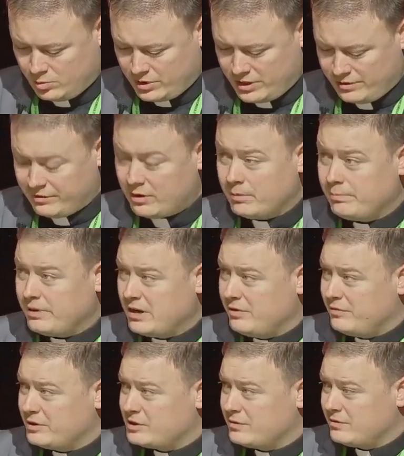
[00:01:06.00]
One of the
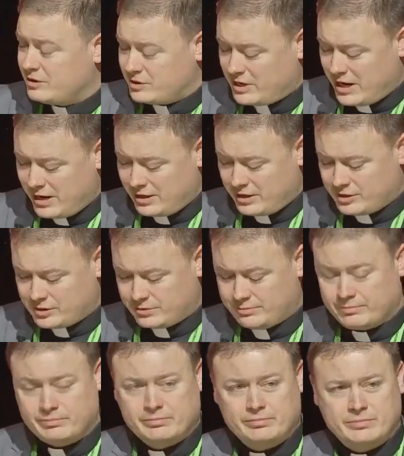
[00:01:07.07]
benefits of this
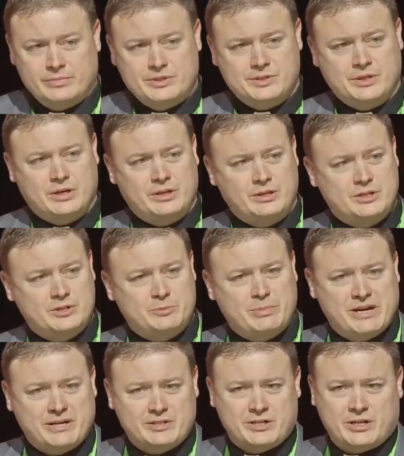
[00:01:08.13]
catechism is that in this
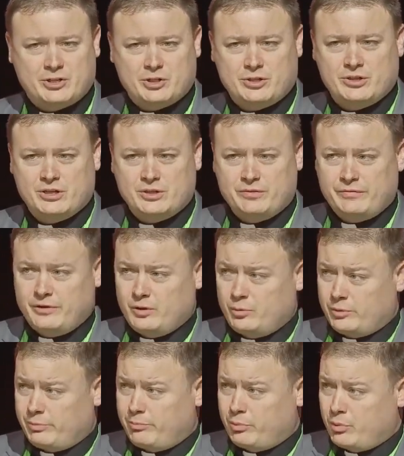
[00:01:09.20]
back section it's filled
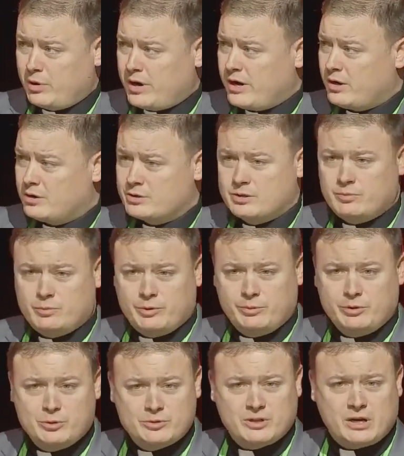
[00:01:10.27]
with prayers, and we
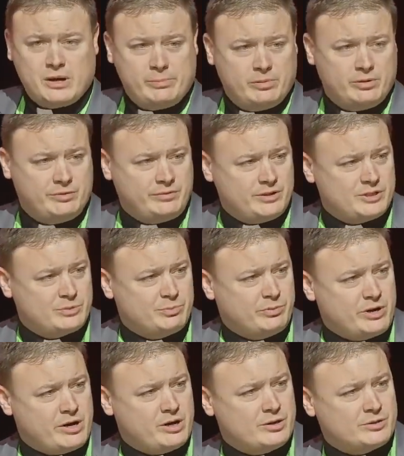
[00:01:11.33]
will use a couple of these
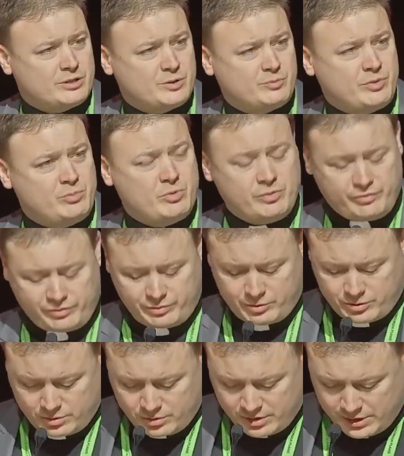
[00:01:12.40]
prayers as we move
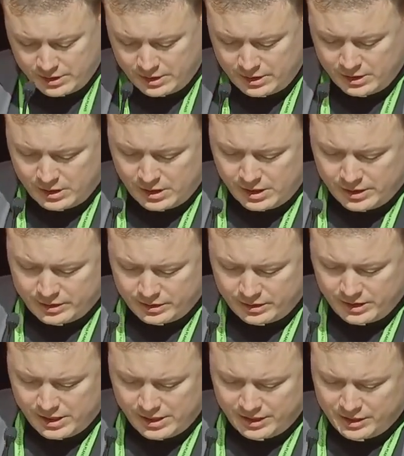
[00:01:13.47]
through uh, the
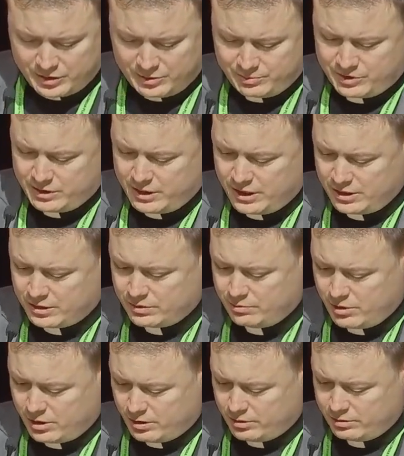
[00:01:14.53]
catechism today and
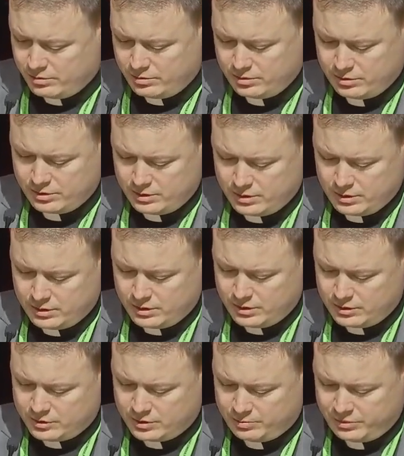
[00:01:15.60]
tomorrow.
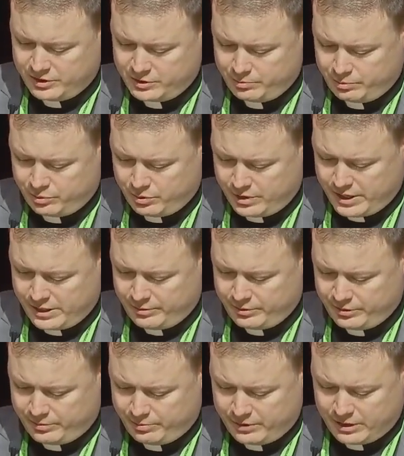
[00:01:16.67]
So please pray
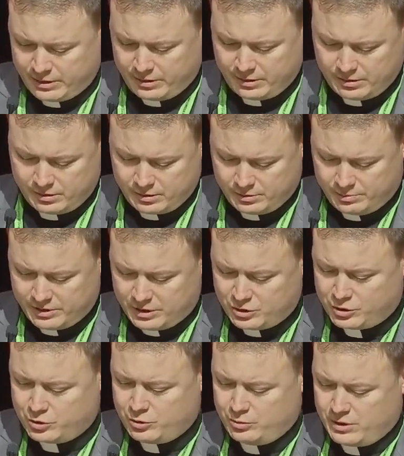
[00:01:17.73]
with me on
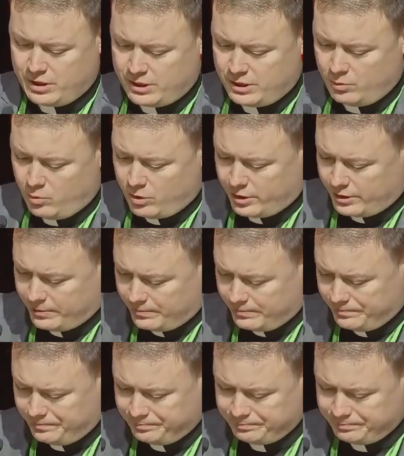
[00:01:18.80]
page 291.